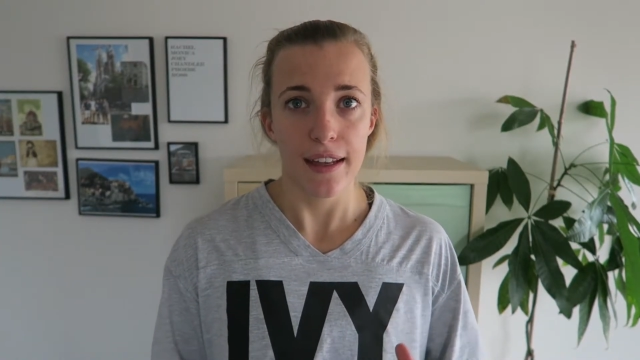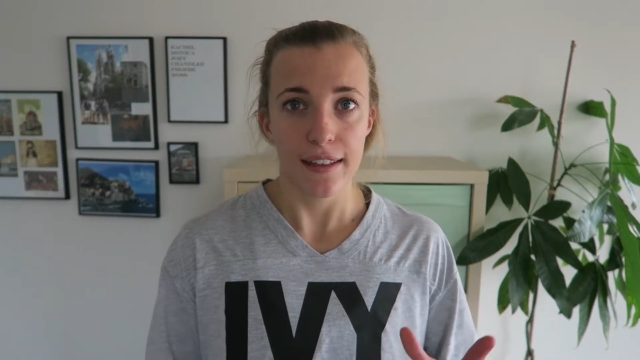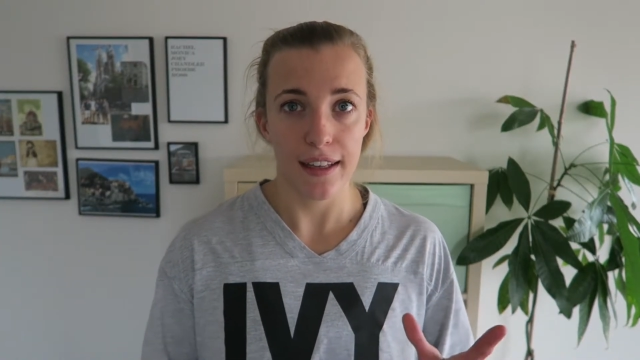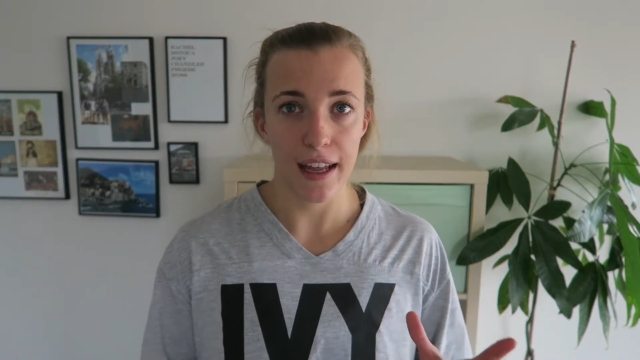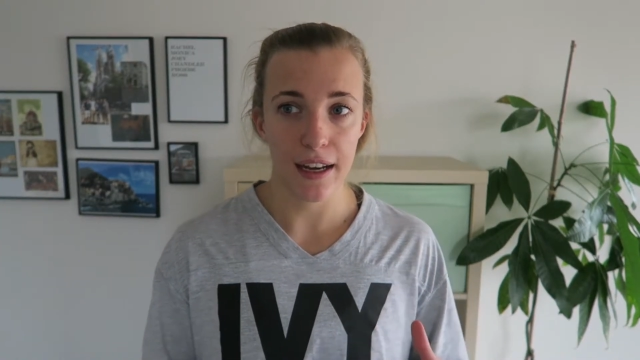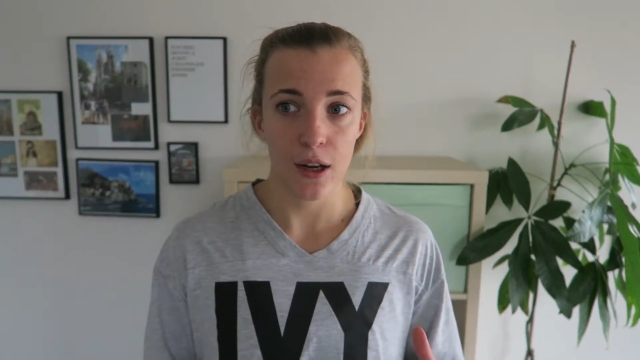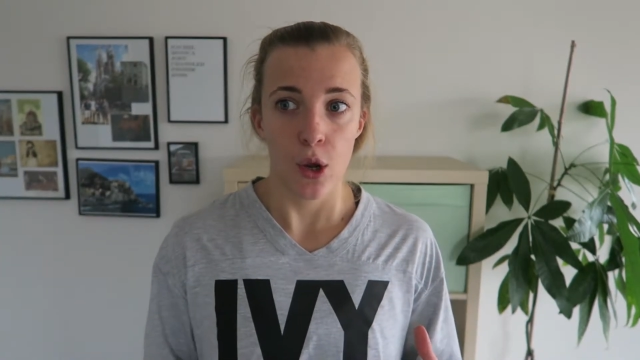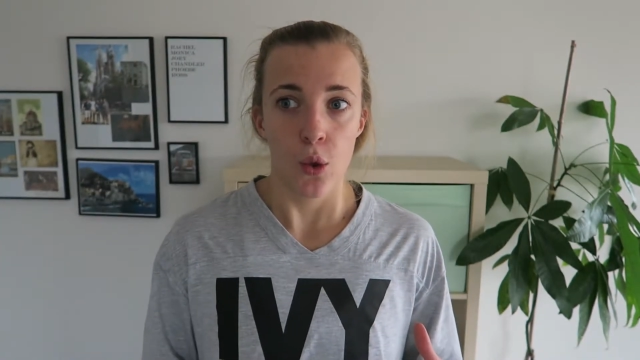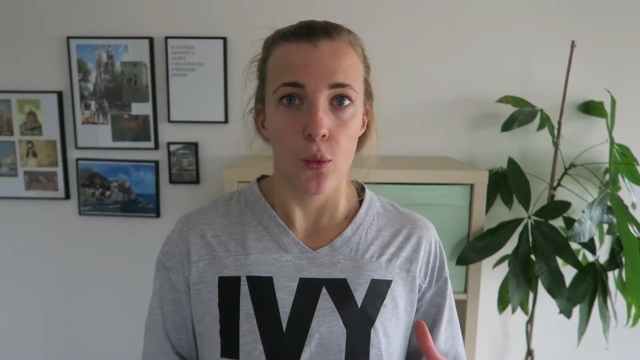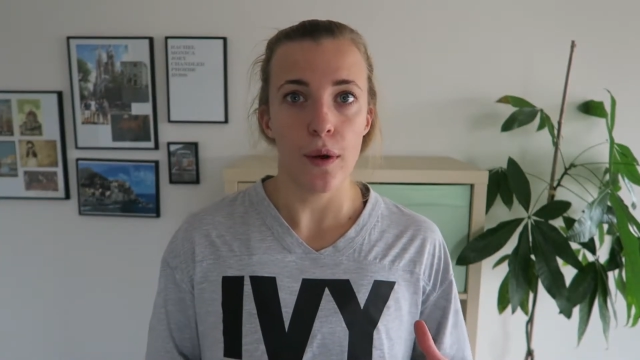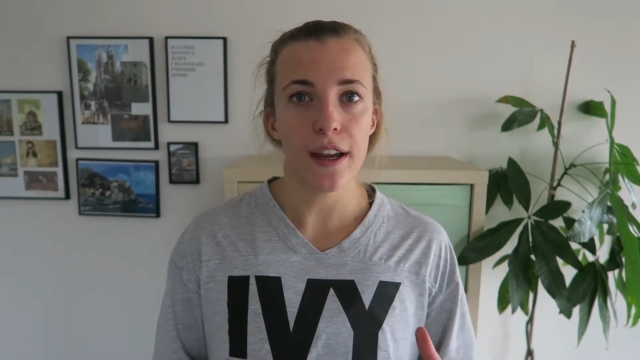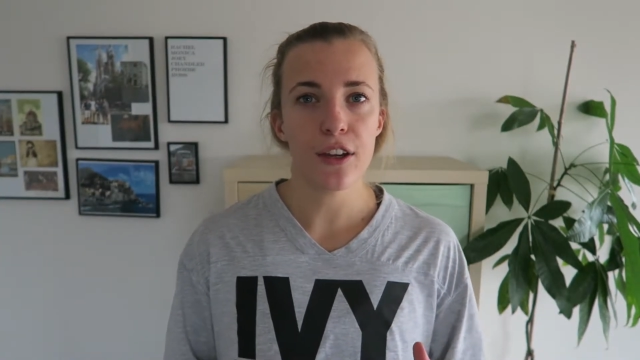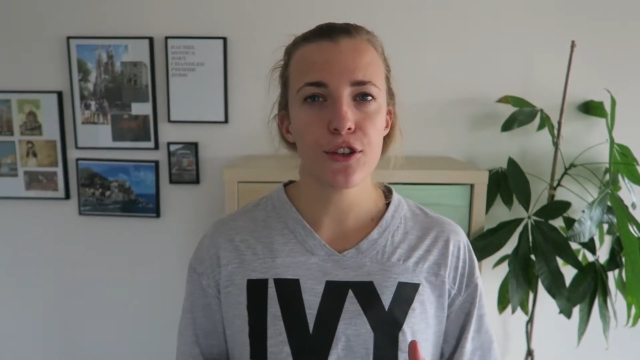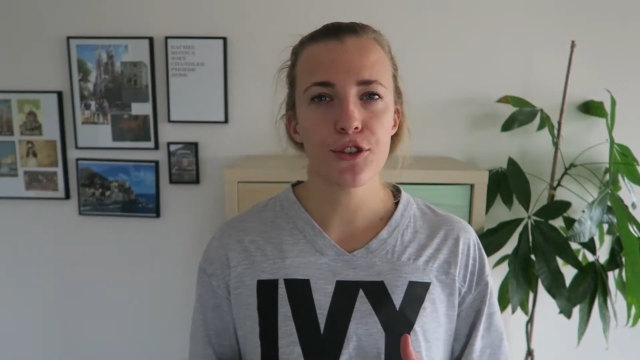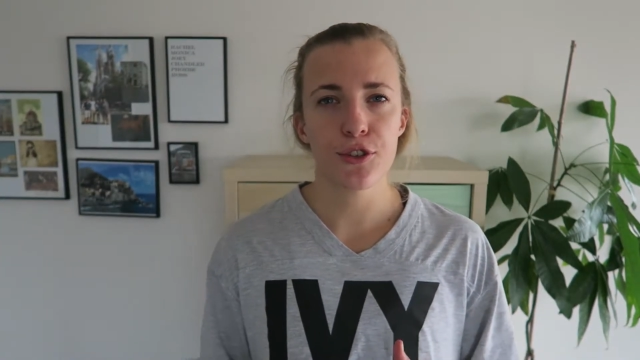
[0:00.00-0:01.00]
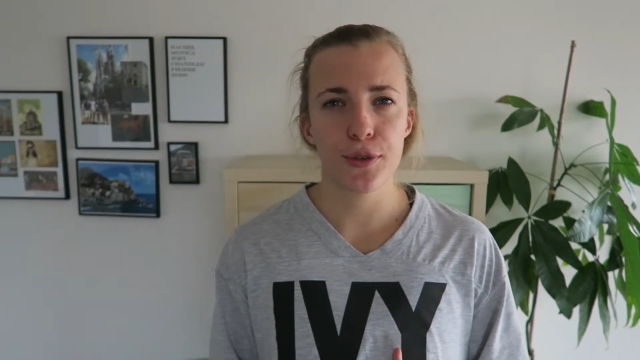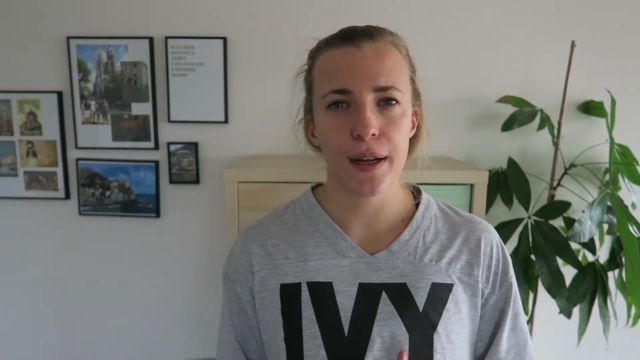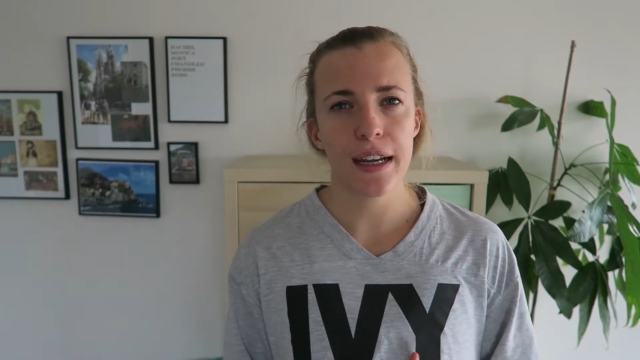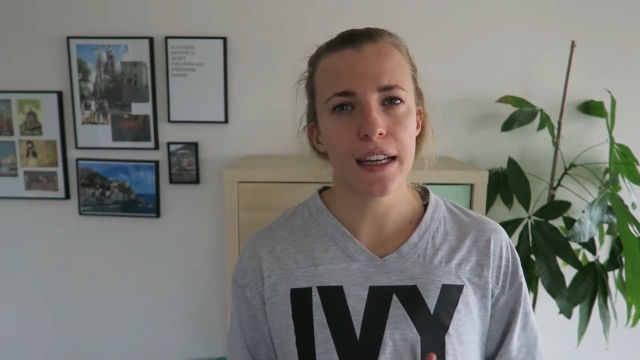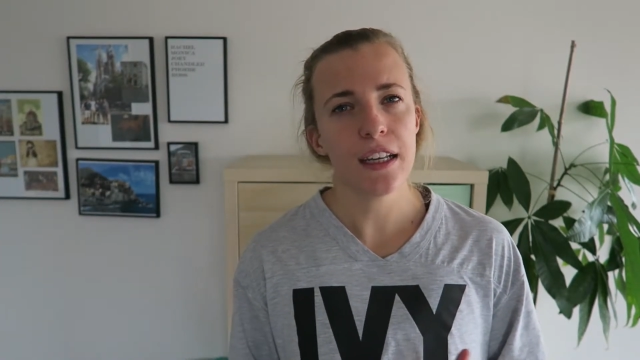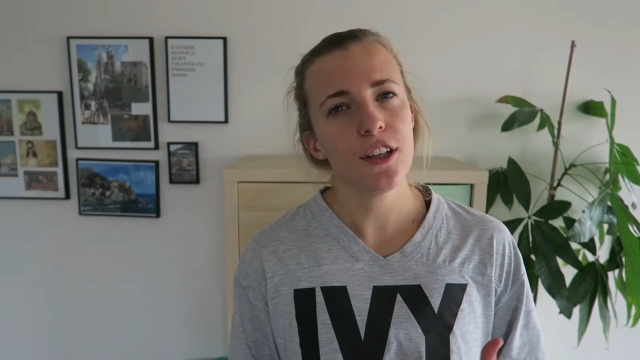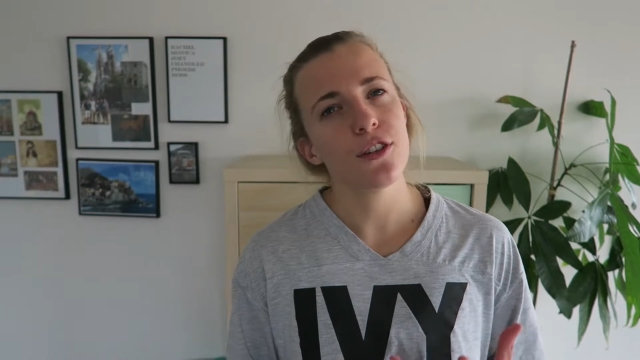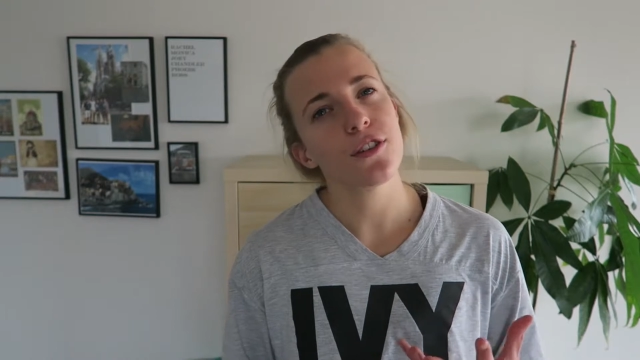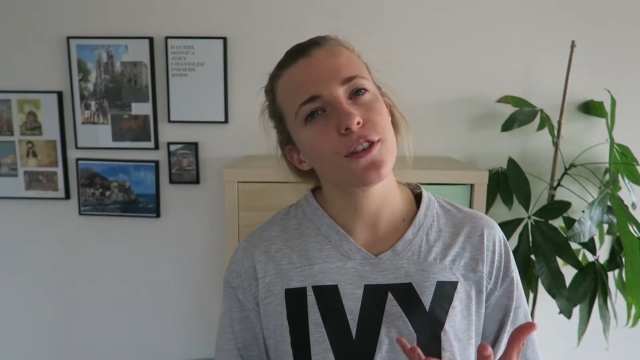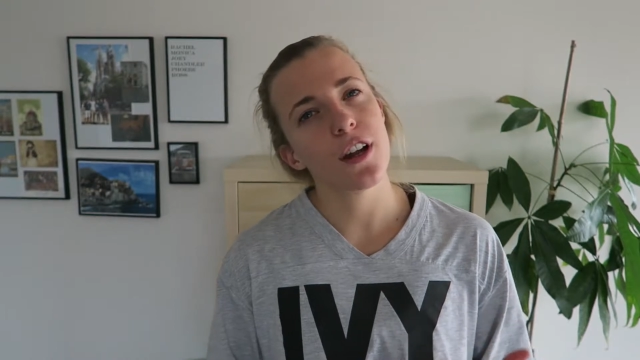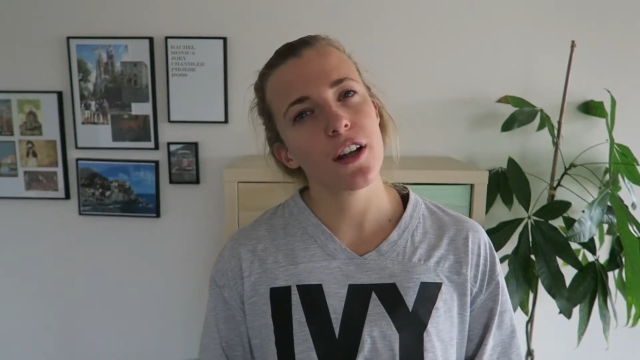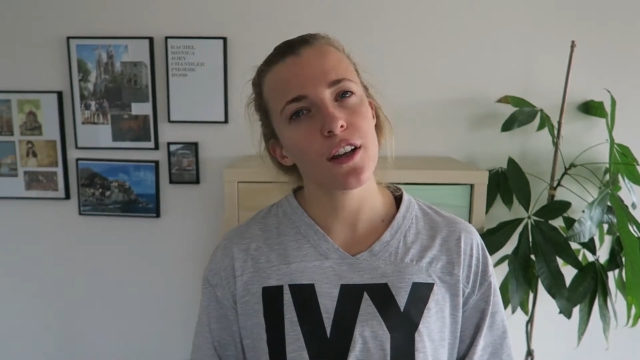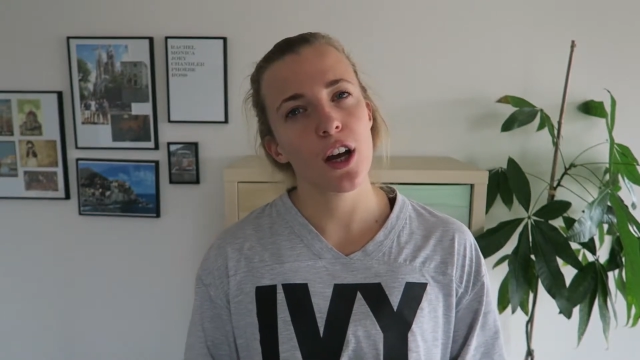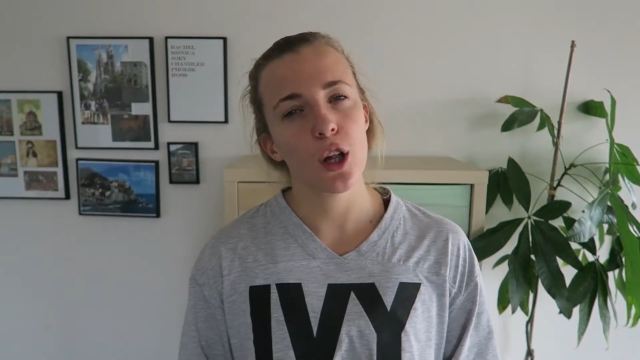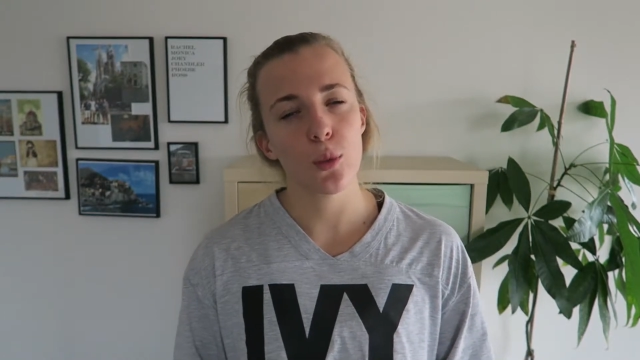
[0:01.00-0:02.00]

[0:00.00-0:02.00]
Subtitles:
that when you're training, you're not